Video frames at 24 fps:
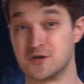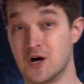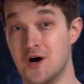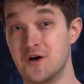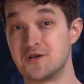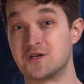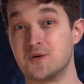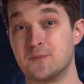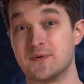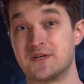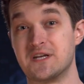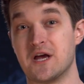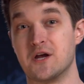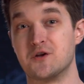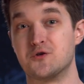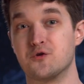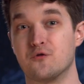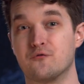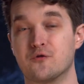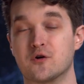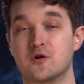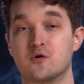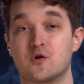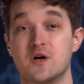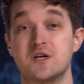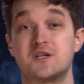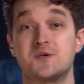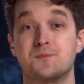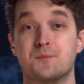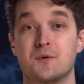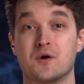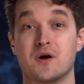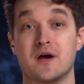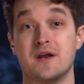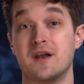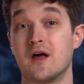also potential for
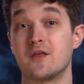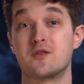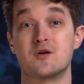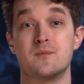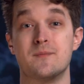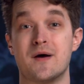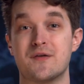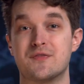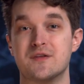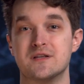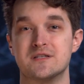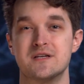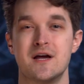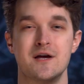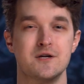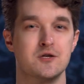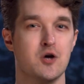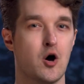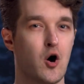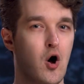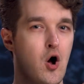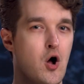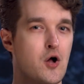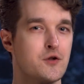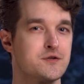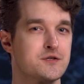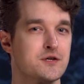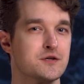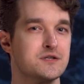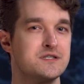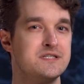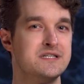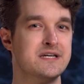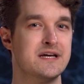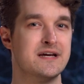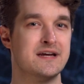CRISPR and other methods to alter
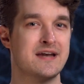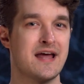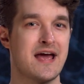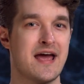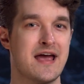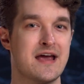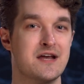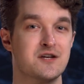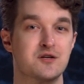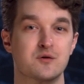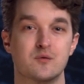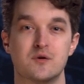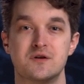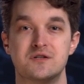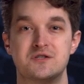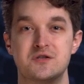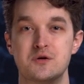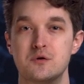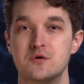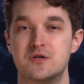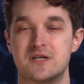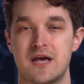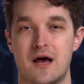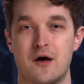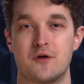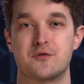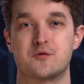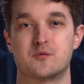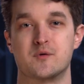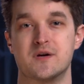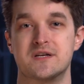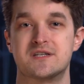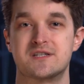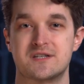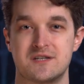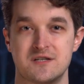DNA to reduce health
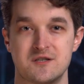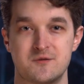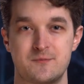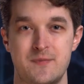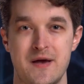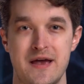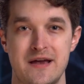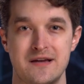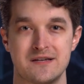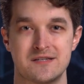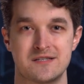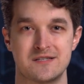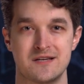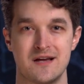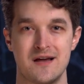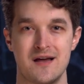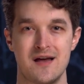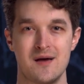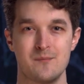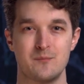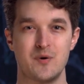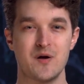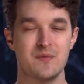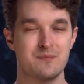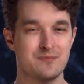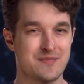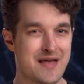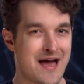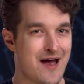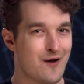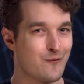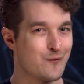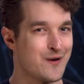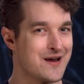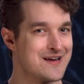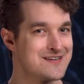risks in space. But
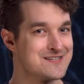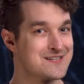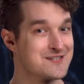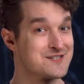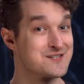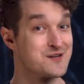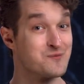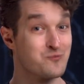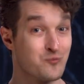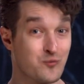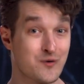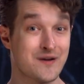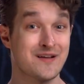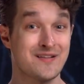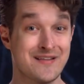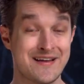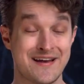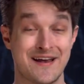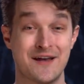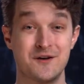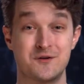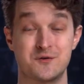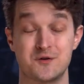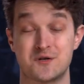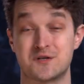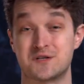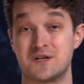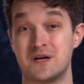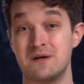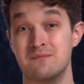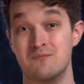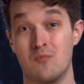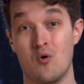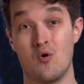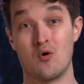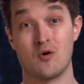that raises some really interesting
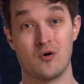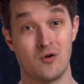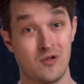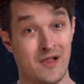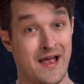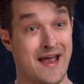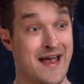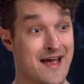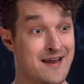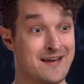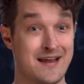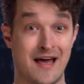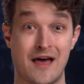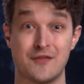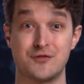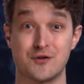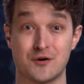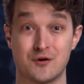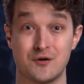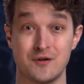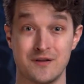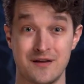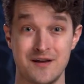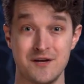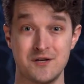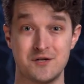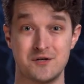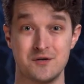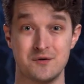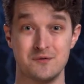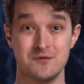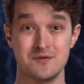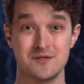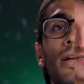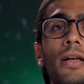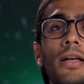moral and ethical
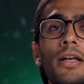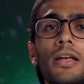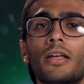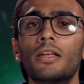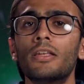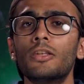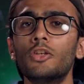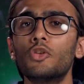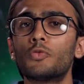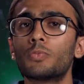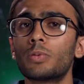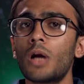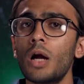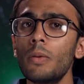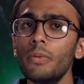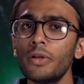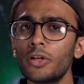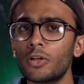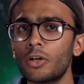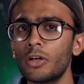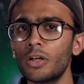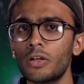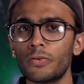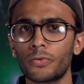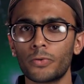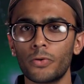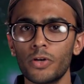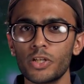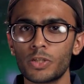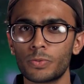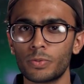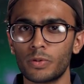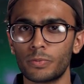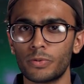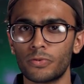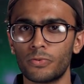issues. You've probably heard of
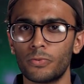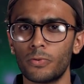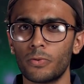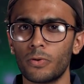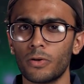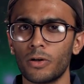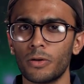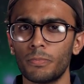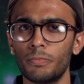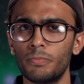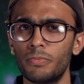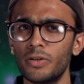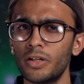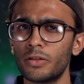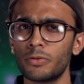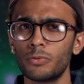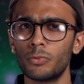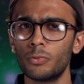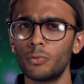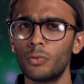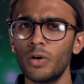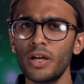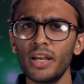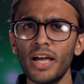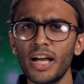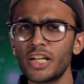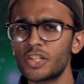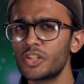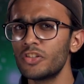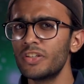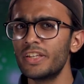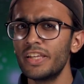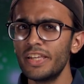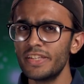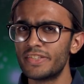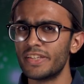CRISPR before, but what
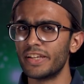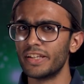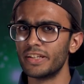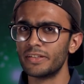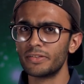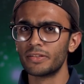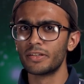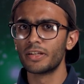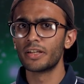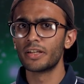actually is it?